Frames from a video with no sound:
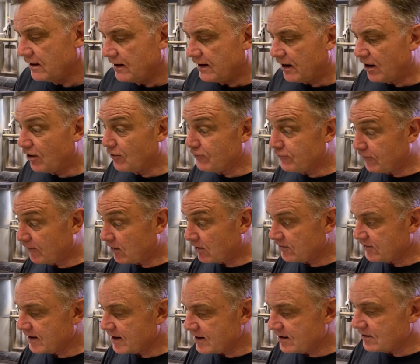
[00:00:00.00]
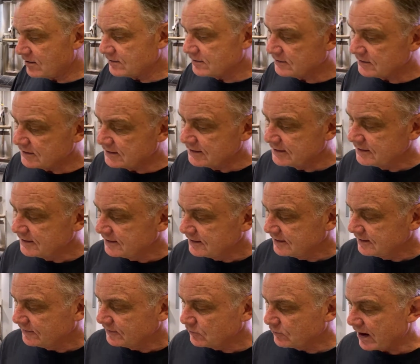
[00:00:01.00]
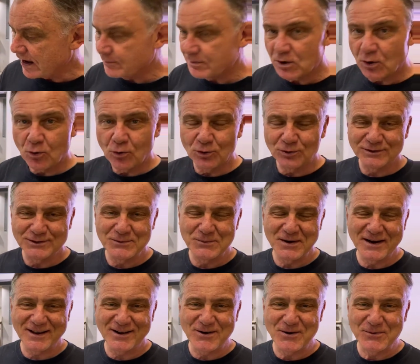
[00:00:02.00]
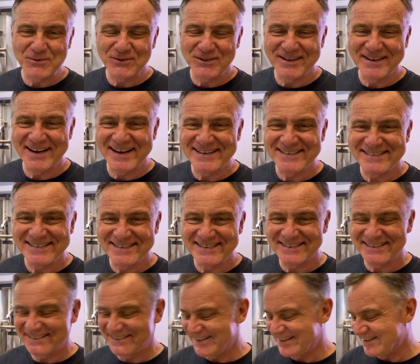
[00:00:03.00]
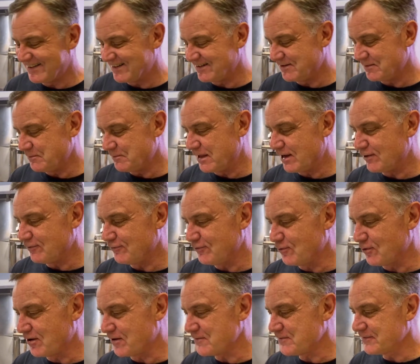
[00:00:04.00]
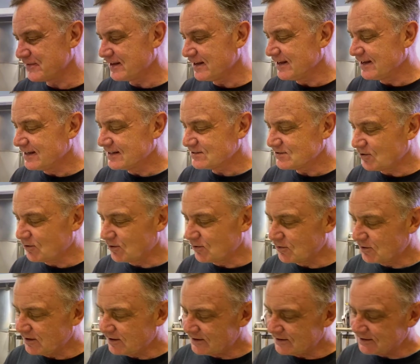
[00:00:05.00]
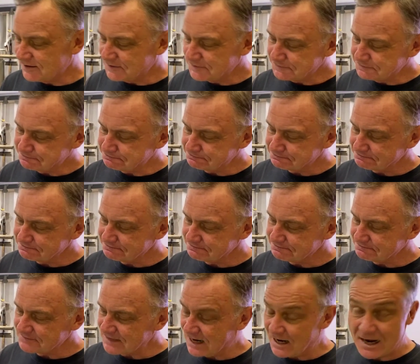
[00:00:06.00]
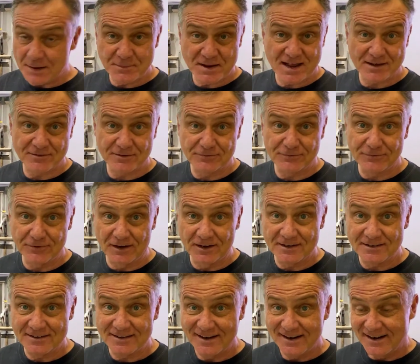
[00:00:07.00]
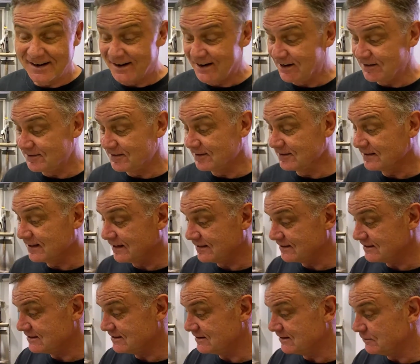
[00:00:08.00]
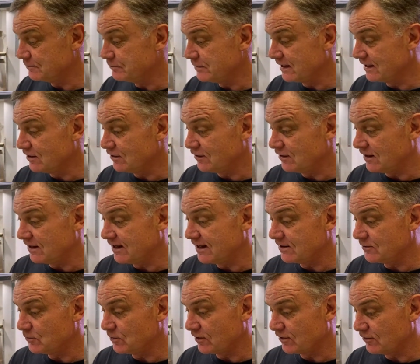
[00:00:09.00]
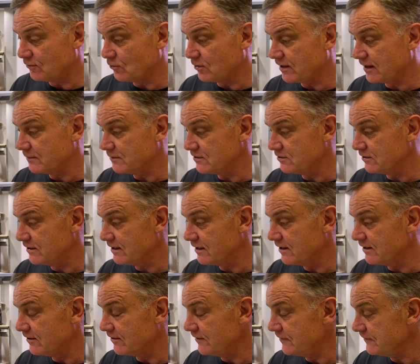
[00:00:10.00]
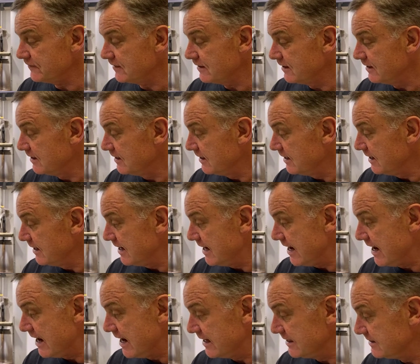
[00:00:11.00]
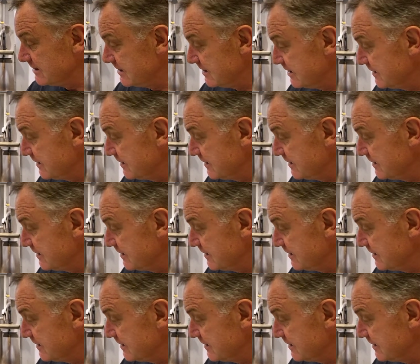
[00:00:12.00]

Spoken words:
How far down the rabbit hole do you want to go with the idea and the metaphor? So I'm having fun. I think that's the big thing with what I'm doing here. And